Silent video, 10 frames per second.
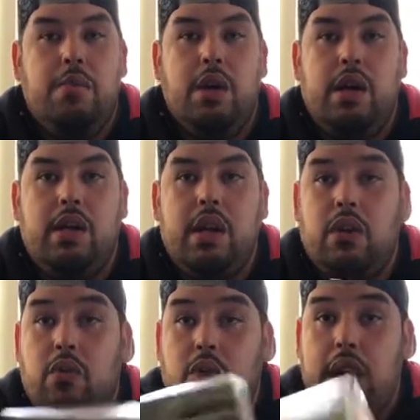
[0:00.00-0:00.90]
but
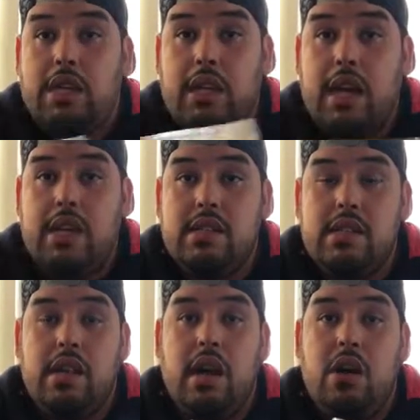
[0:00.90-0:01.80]
thanks for watching, guys.
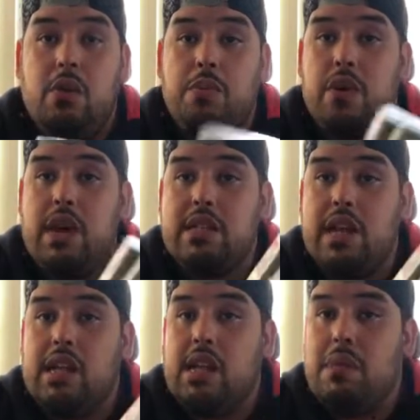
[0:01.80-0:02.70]
I hope you guys
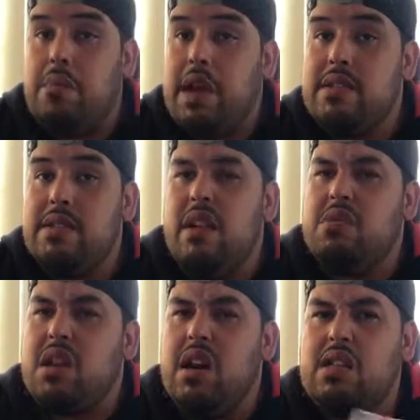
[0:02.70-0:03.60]
liked the unboxing. I'm
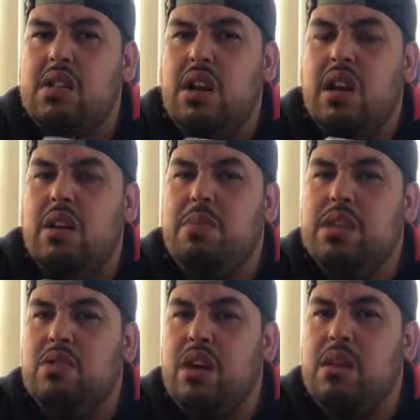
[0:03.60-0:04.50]
sorry it took it a little
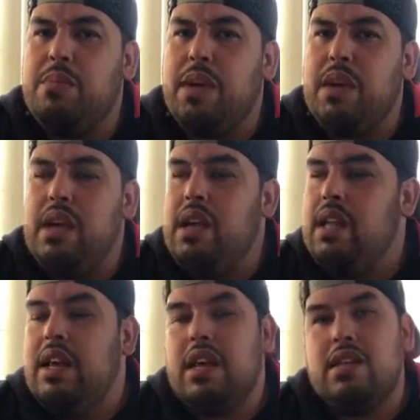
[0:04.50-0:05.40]
bit too long, but
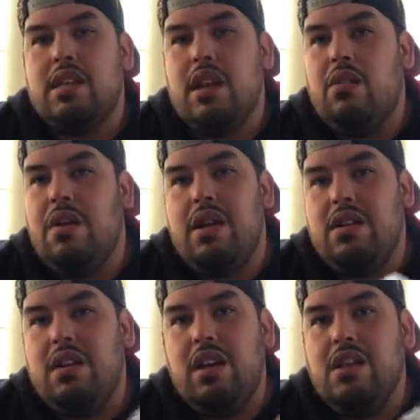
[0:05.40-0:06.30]
like I said, I wanted
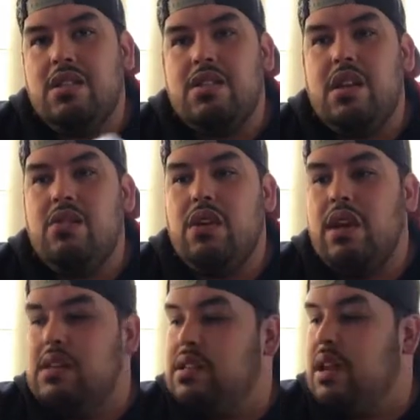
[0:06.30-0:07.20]
to entertain you
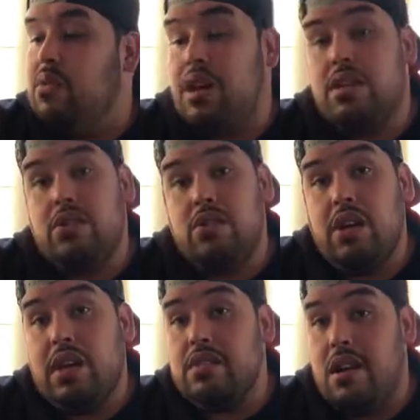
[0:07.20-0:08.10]
guys, and I want to show you
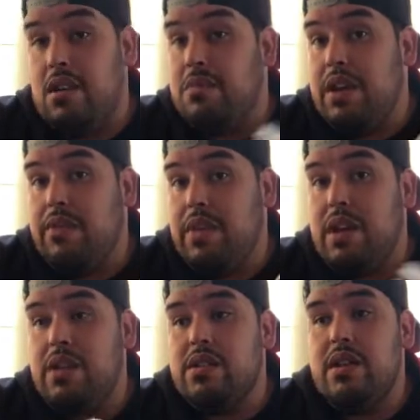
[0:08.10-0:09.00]
guys all my
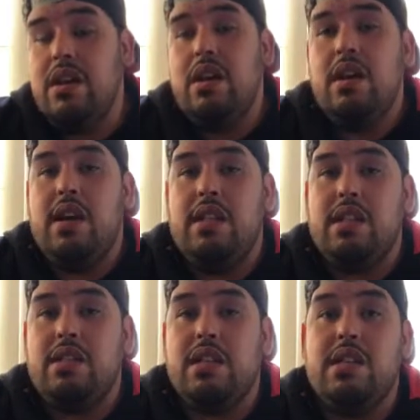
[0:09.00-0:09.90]
figures. And
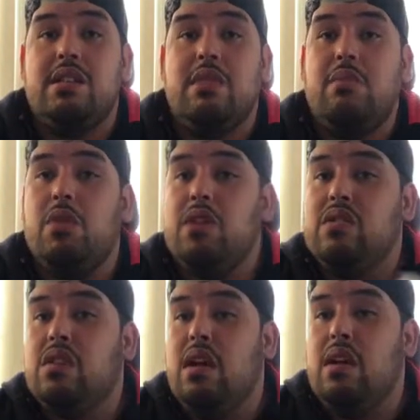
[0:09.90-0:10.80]
this is my
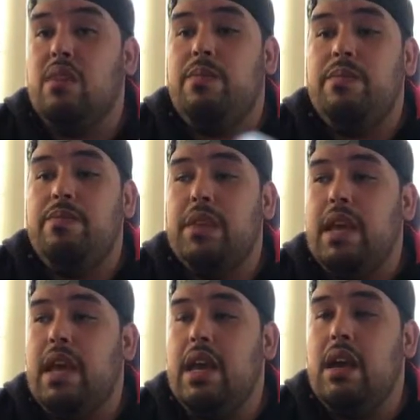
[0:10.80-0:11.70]
month's haul,
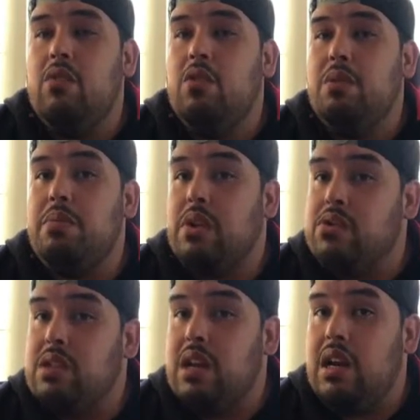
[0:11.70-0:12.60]
and I will be
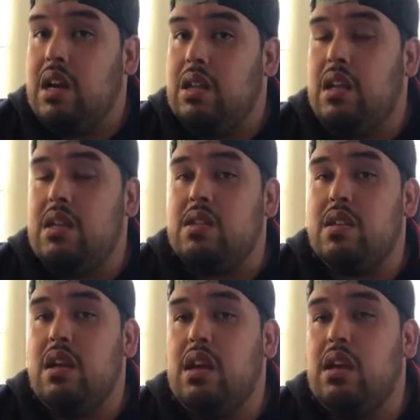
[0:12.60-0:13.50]
posting it on the
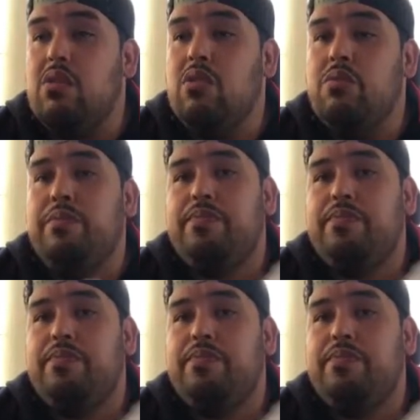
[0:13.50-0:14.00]
Syndicate group,